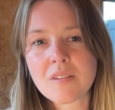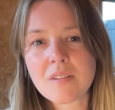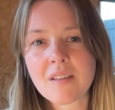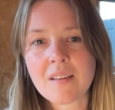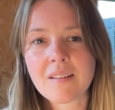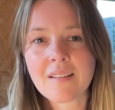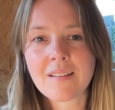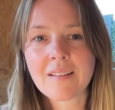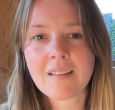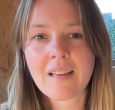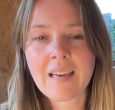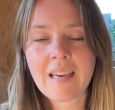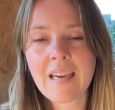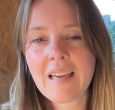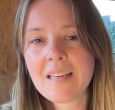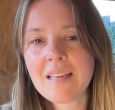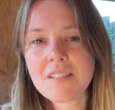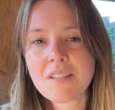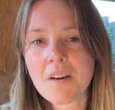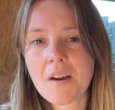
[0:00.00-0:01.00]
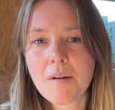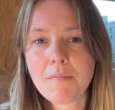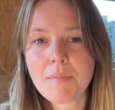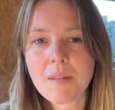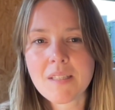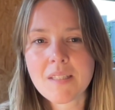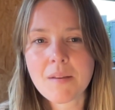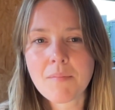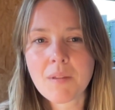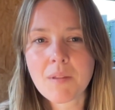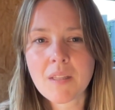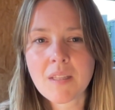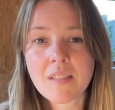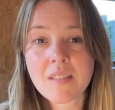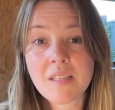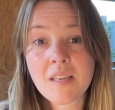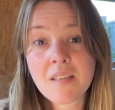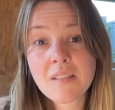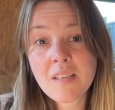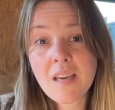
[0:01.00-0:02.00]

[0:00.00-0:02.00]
it like anytime there's something that says,